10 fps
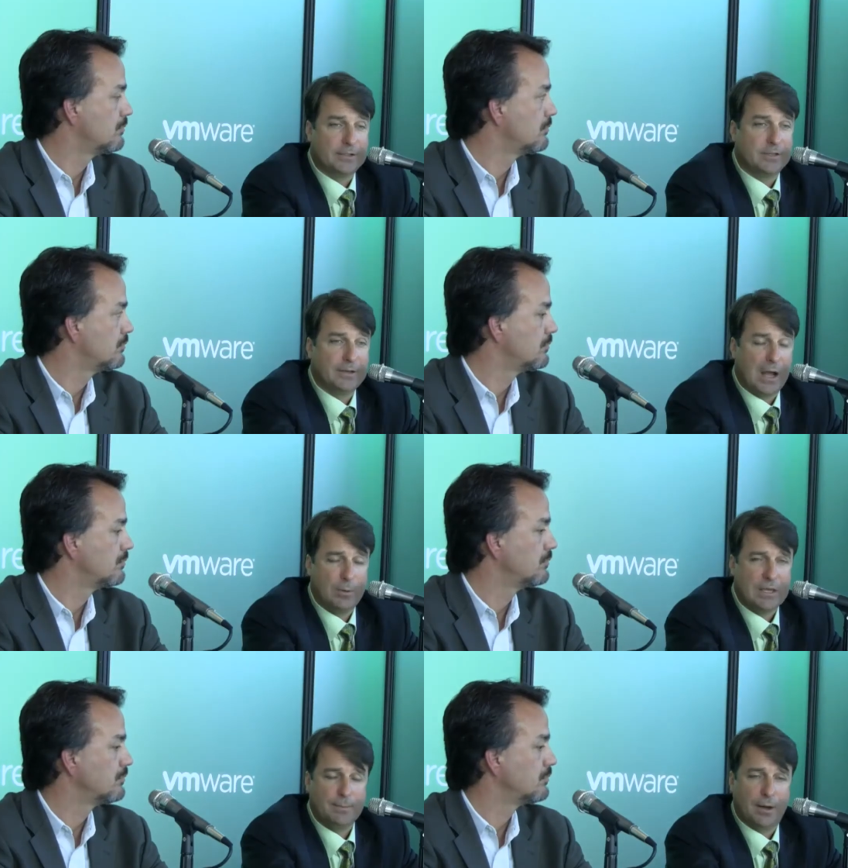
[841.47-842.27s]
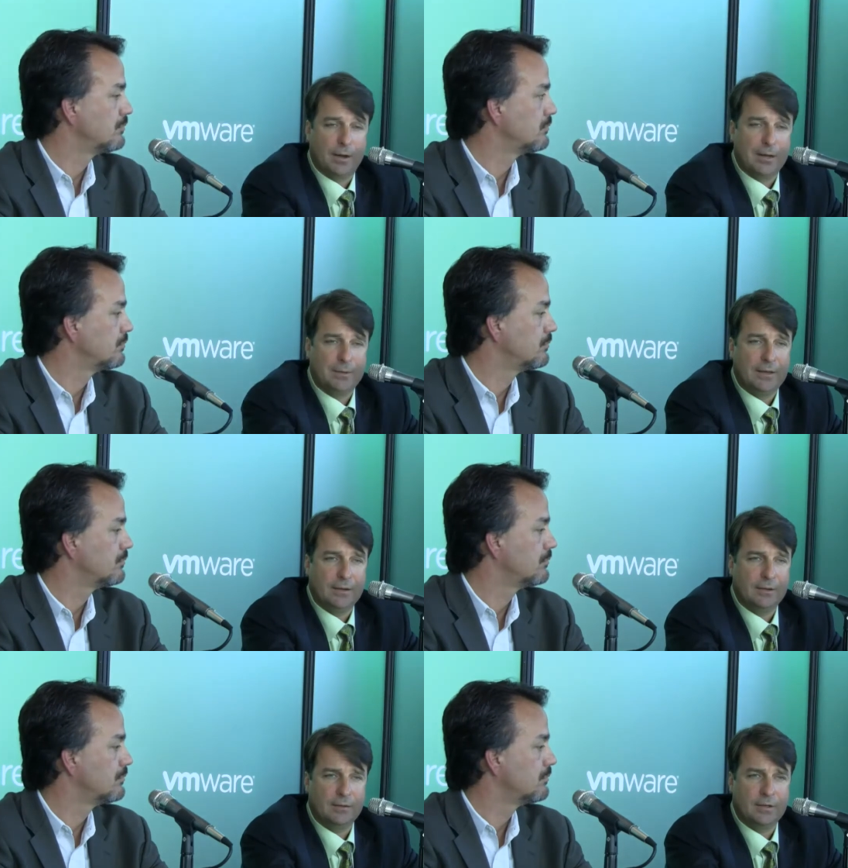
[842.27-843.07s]
Speaker 1: IDC now, Wikibon. I
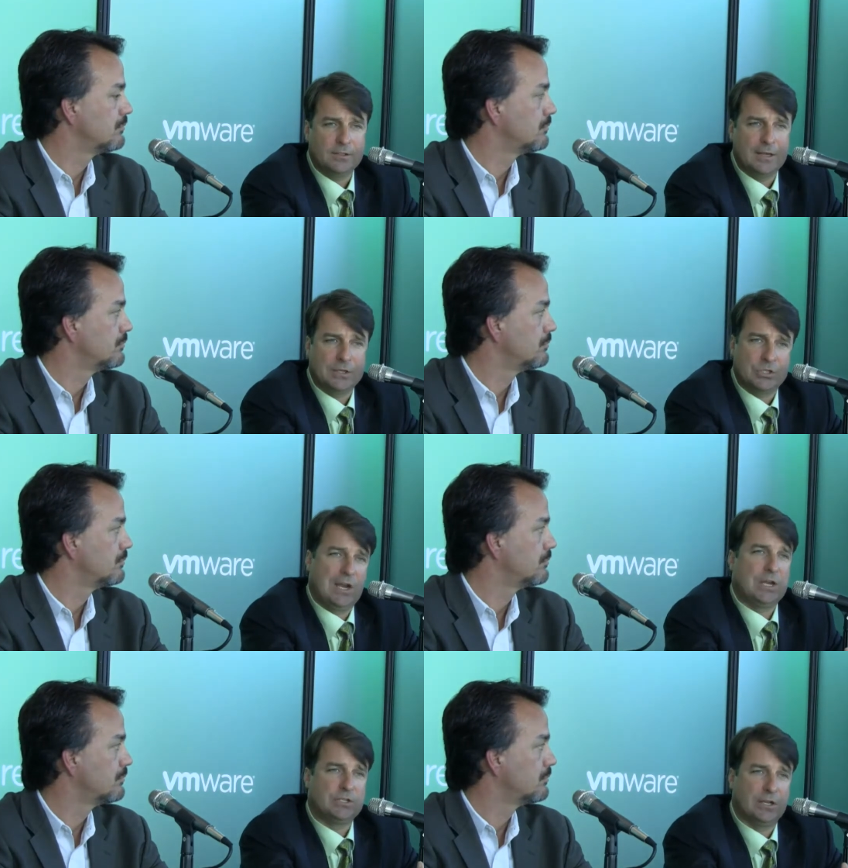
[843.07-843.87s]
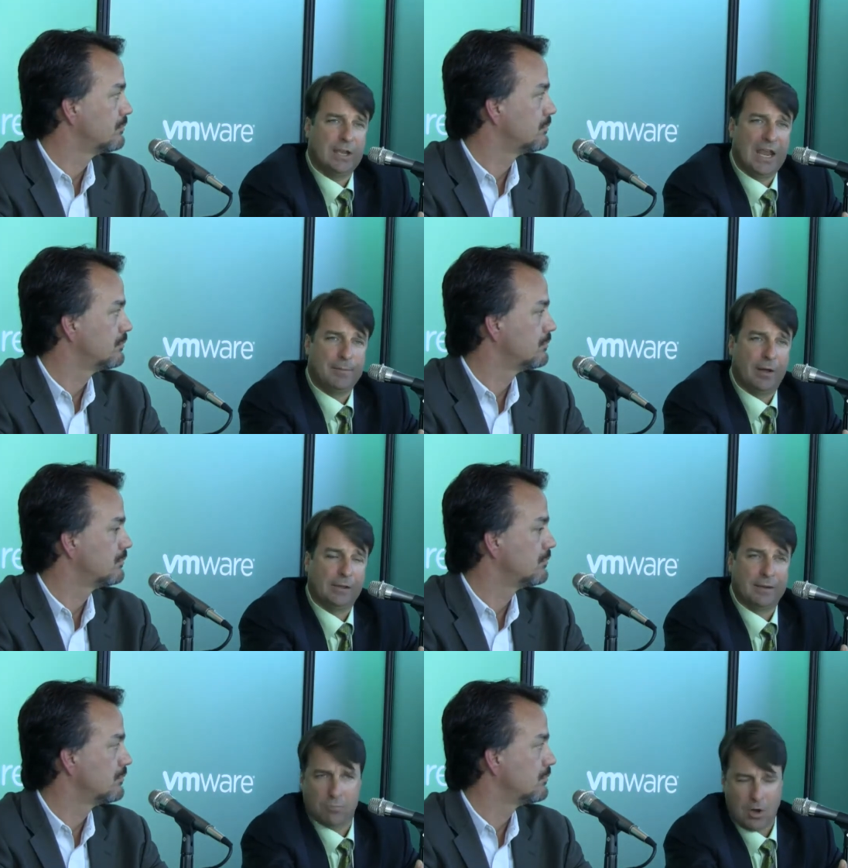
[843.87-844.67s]
mean, doesn't that change the game
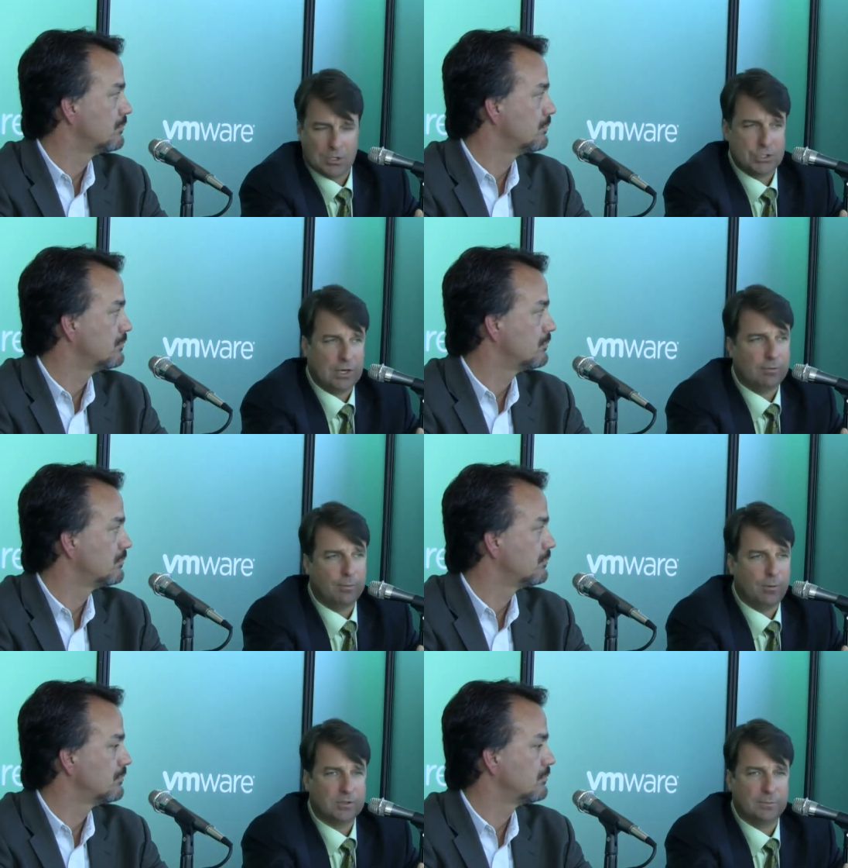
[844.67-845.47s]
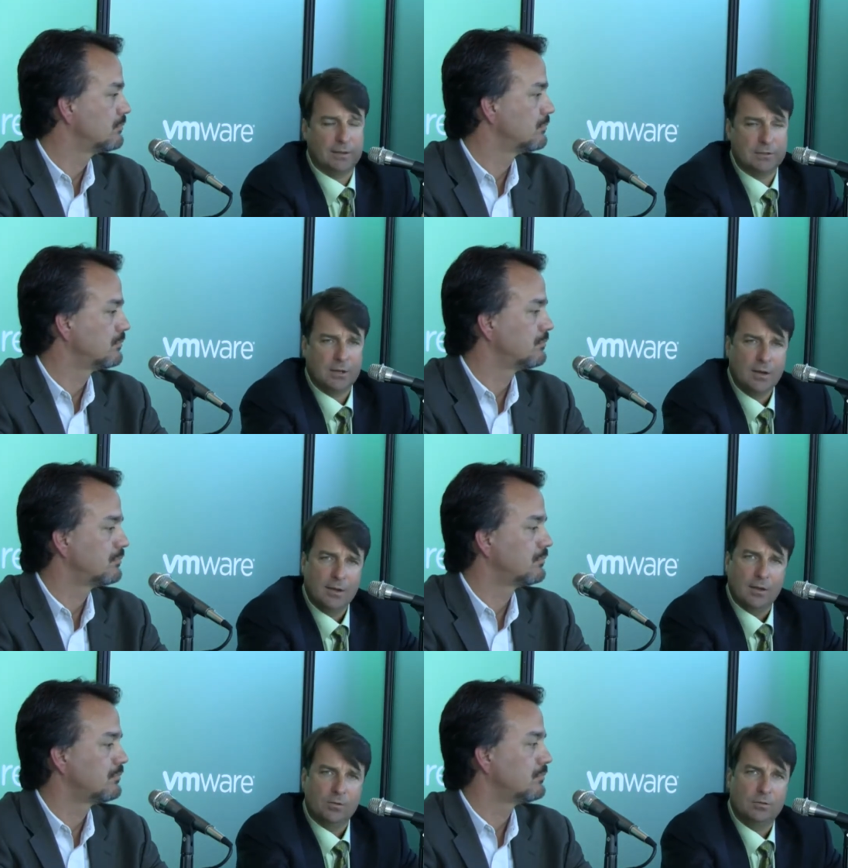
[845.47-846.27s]
on like market share reports? I mean, because
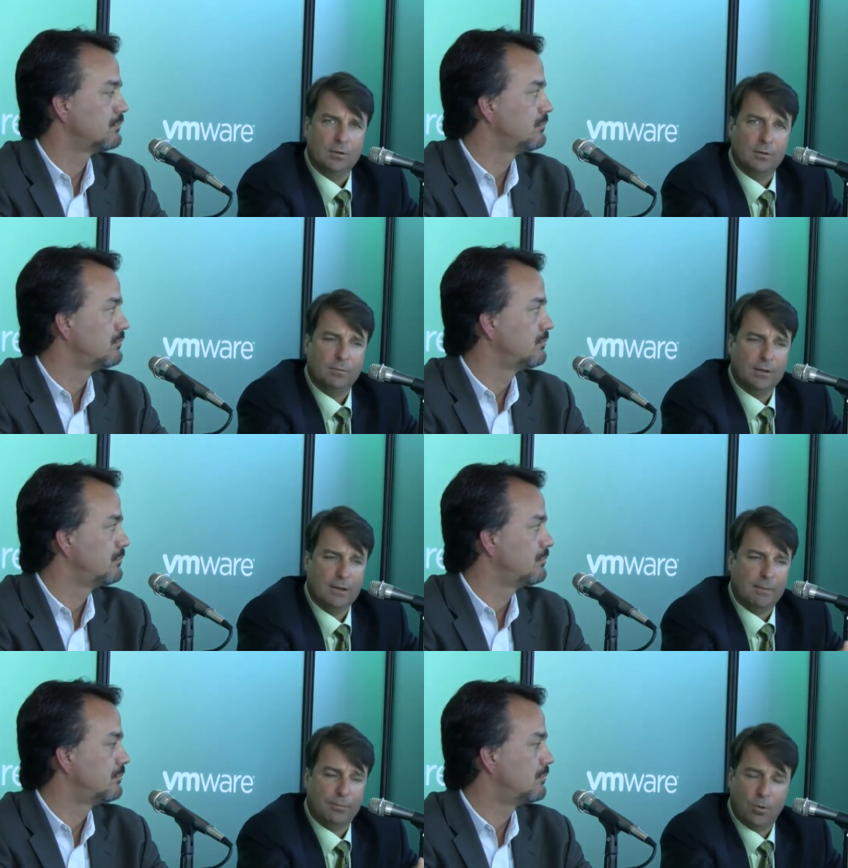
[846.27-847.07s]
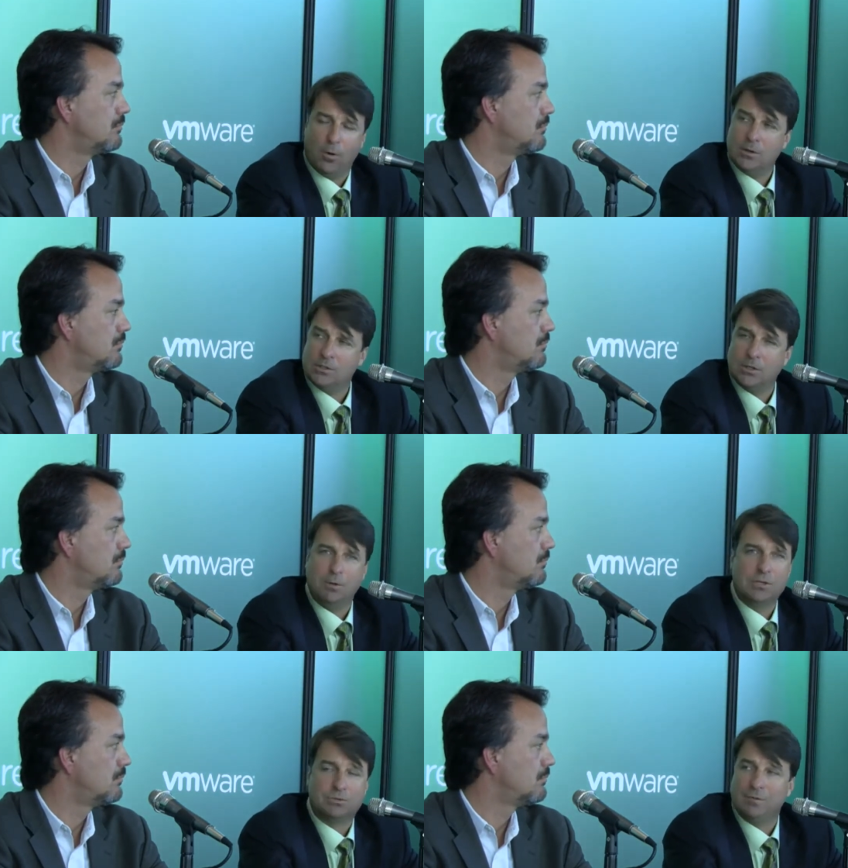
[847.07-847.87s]
you got ports,
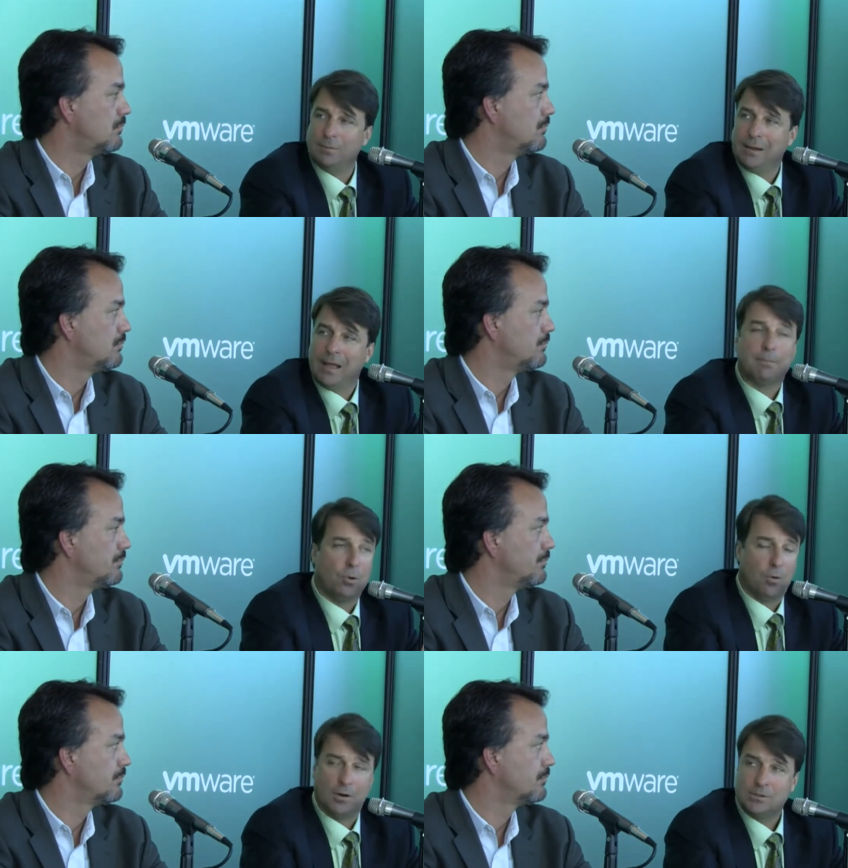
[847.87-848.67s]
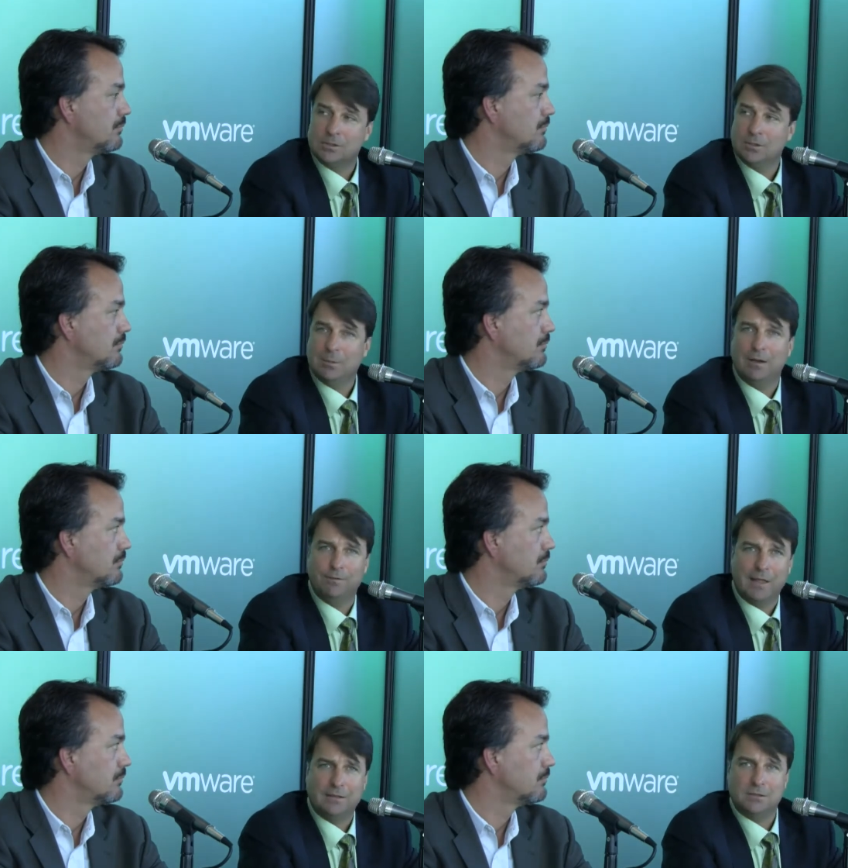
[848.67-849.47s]
always driven by like ports. I mean,
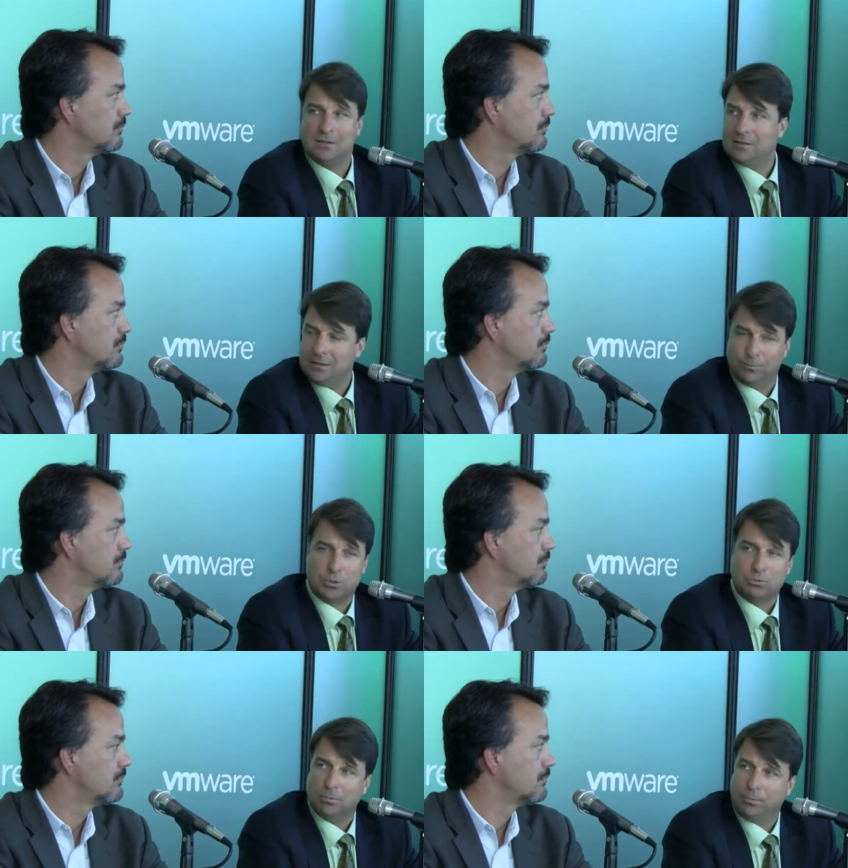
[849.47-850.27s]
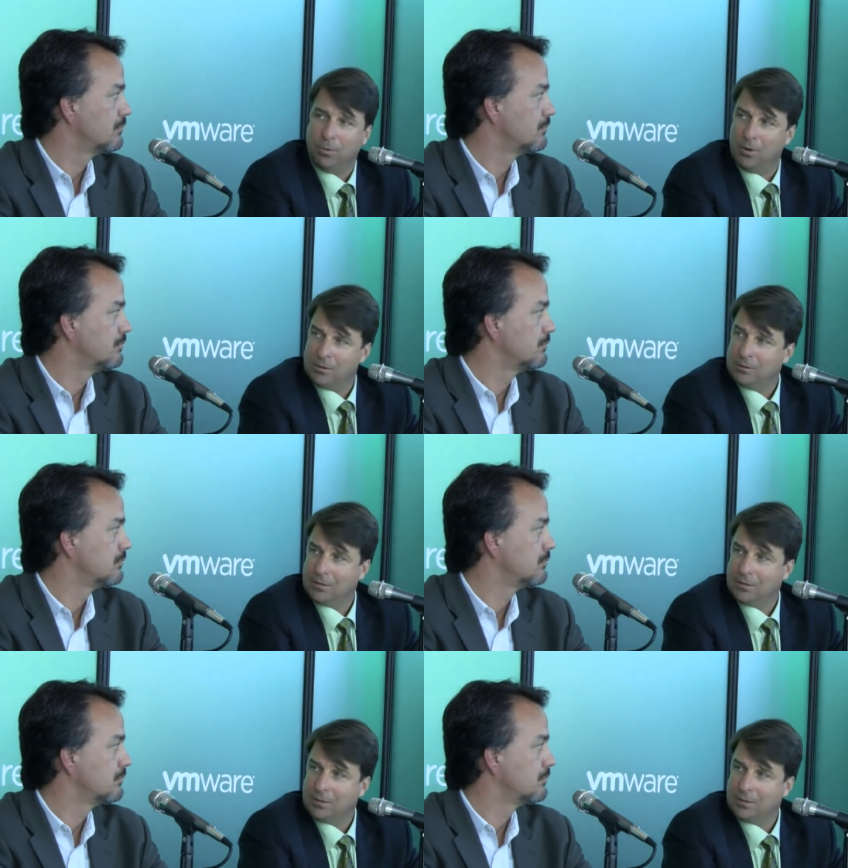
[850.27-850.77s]
if that's just got this virtual port